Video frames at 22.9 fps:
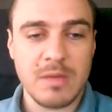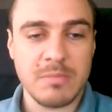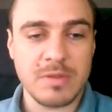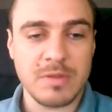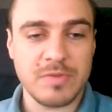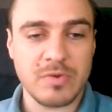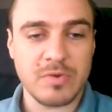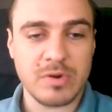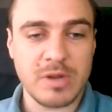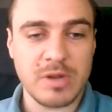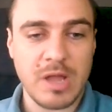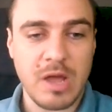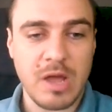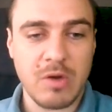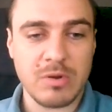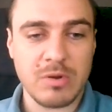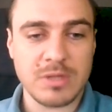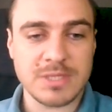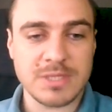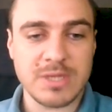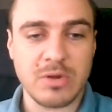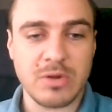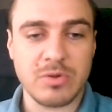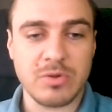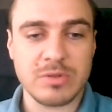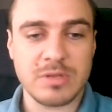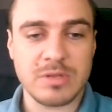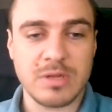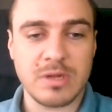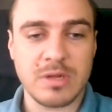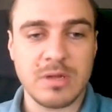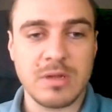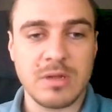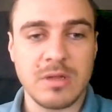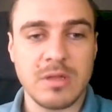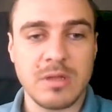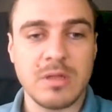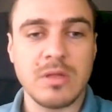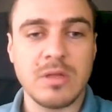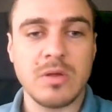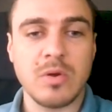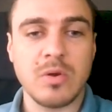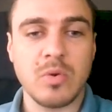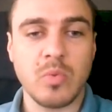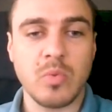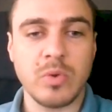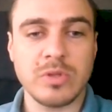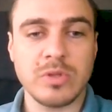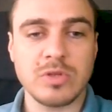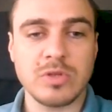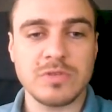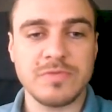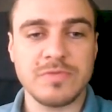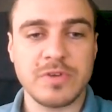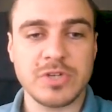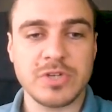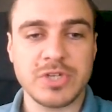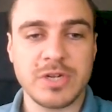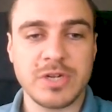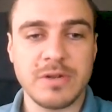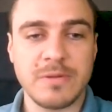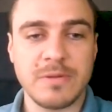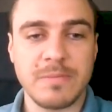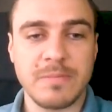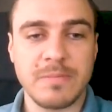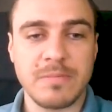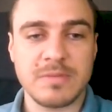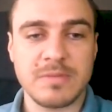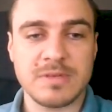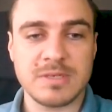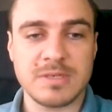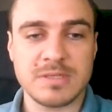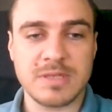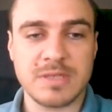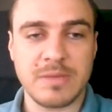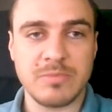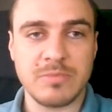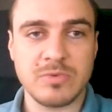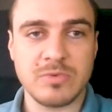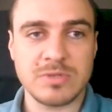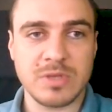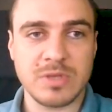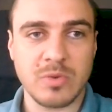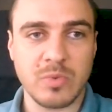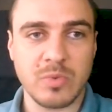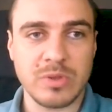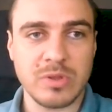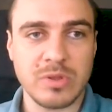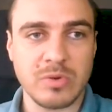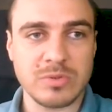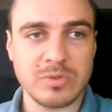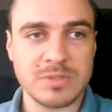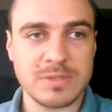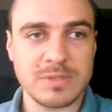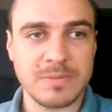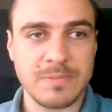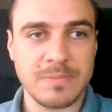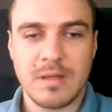but for now let's download the Windows version since I'm using Windows.